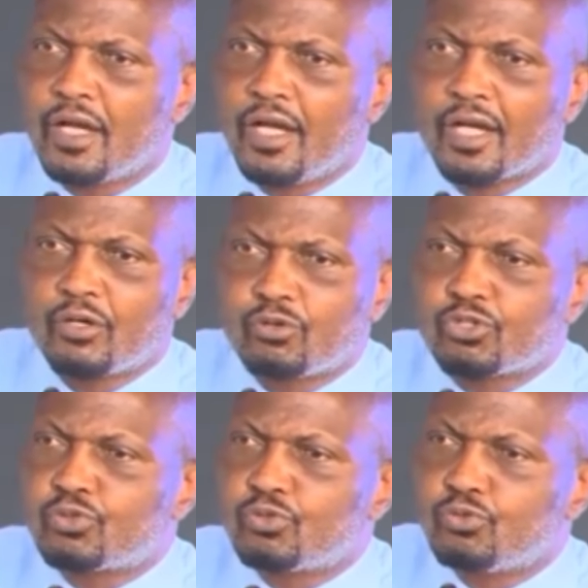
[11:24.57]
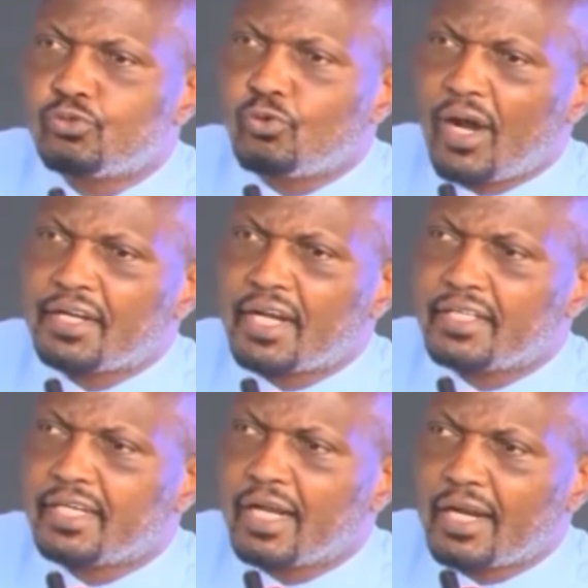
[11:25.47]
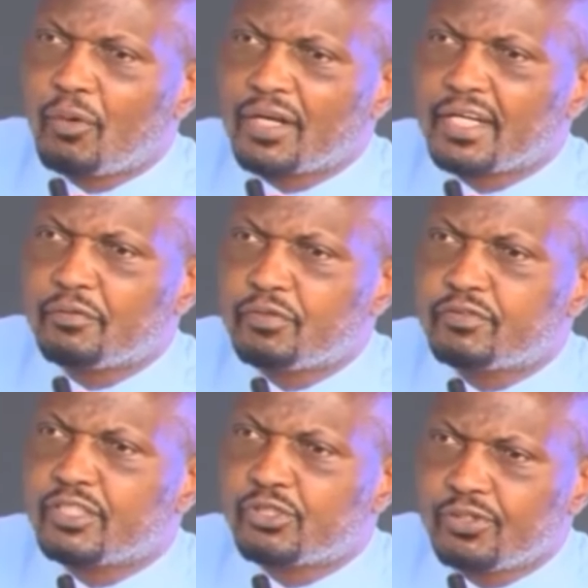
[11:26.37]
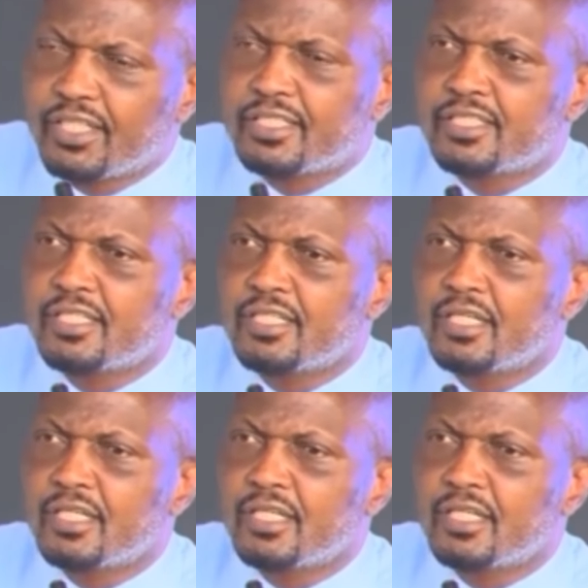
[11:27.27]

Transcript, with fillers: uh, close to 100 150 students